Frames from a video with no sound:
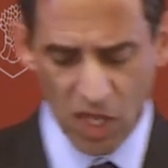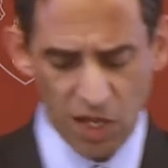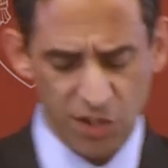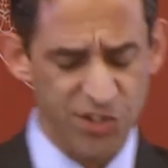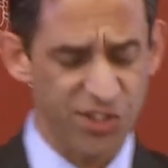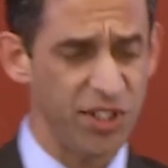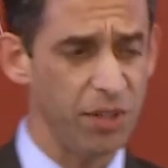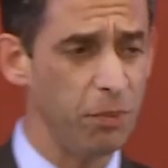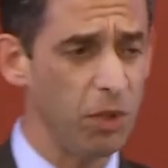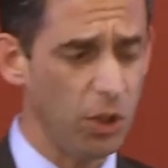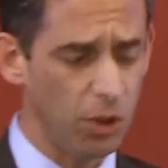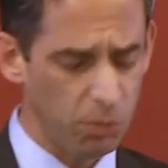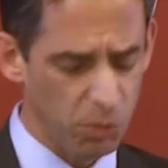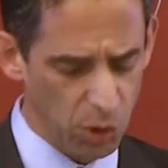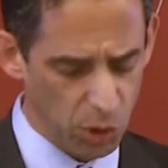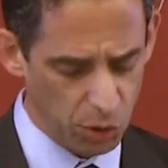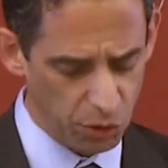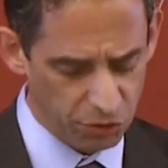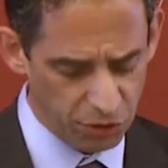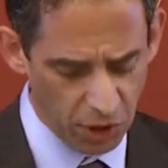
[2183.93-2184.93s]
A similar
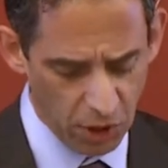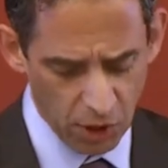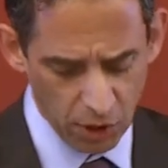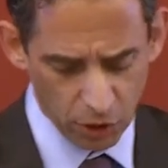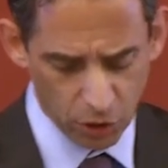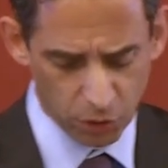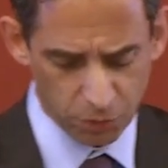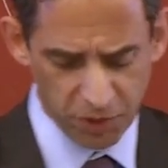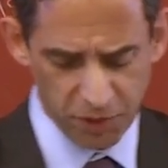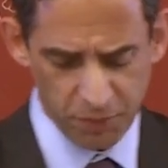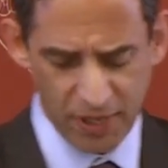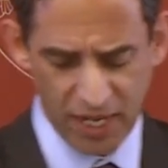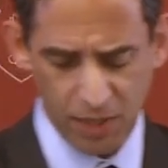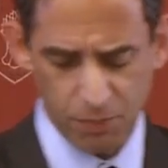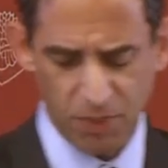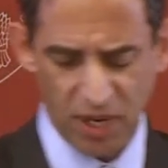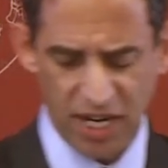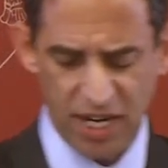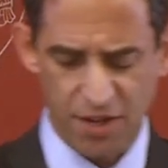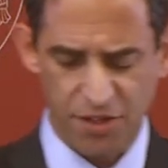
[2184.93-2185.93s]
move could be
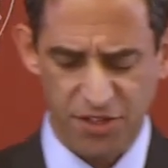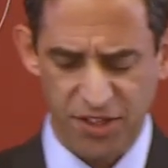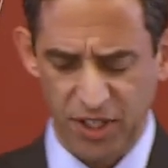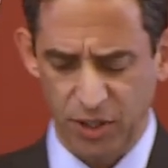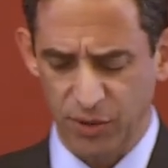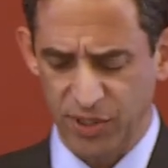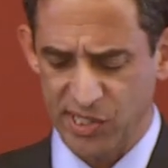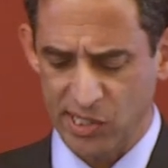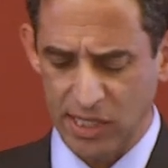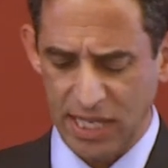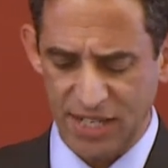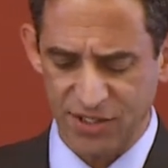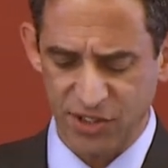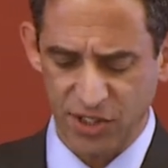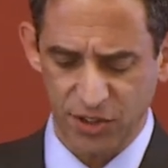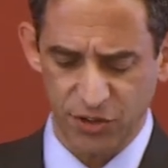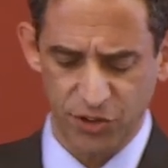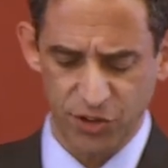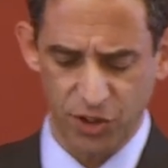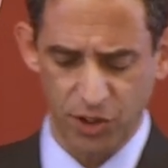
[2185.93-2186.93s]
made by a theorist less
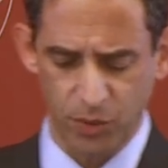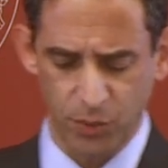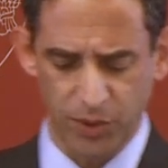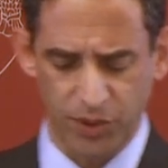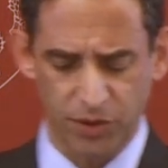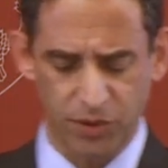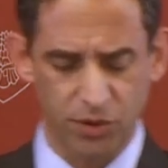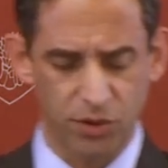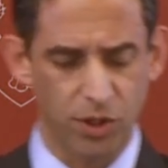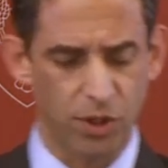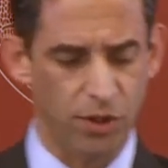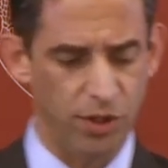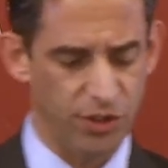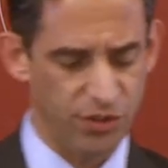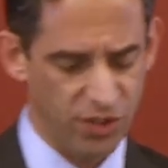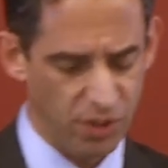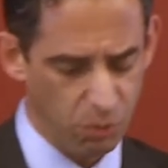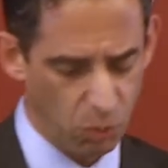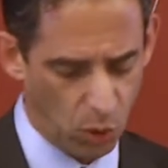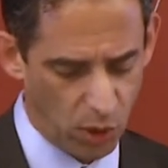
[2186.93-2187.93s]
concerned with
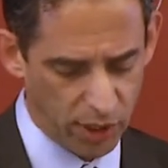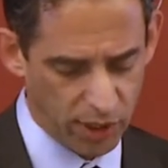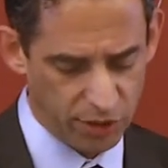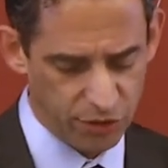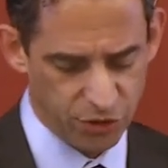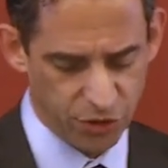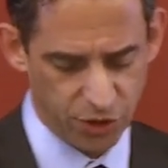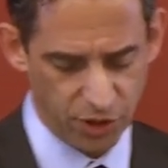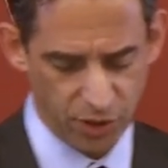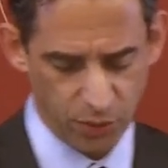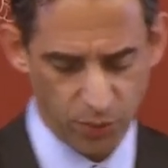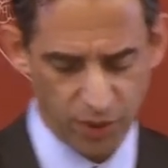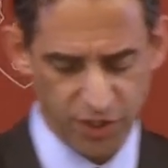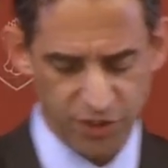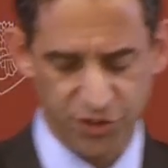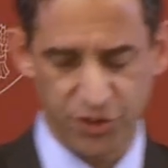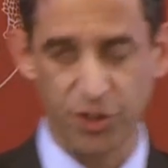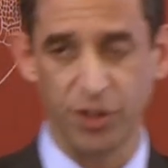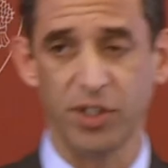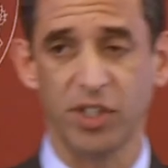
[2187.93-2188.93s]
deterrence and more concerned with
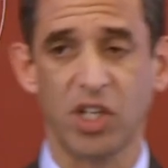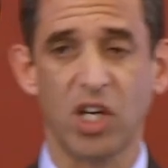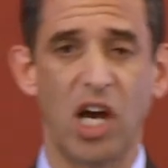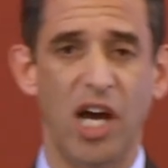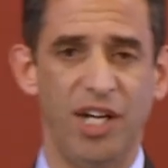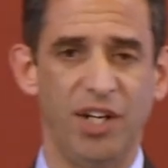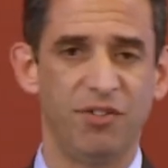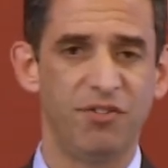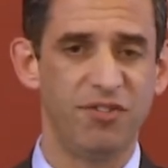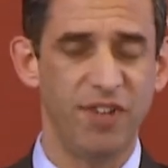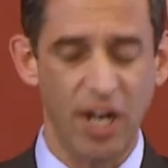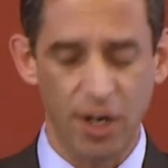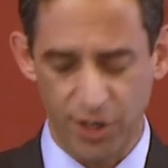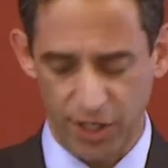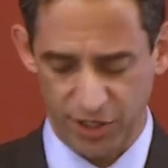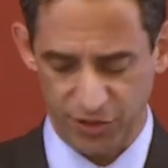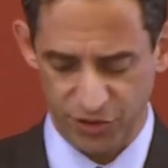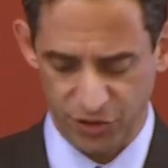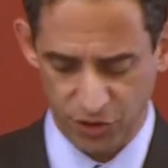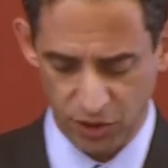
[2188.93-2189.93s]
a certain kind of
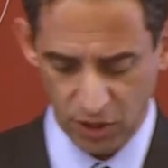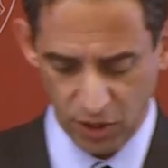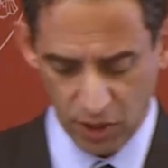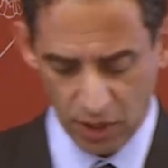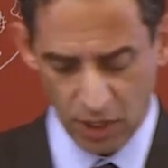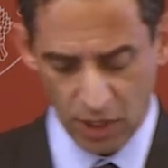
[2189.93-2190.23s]
fairness.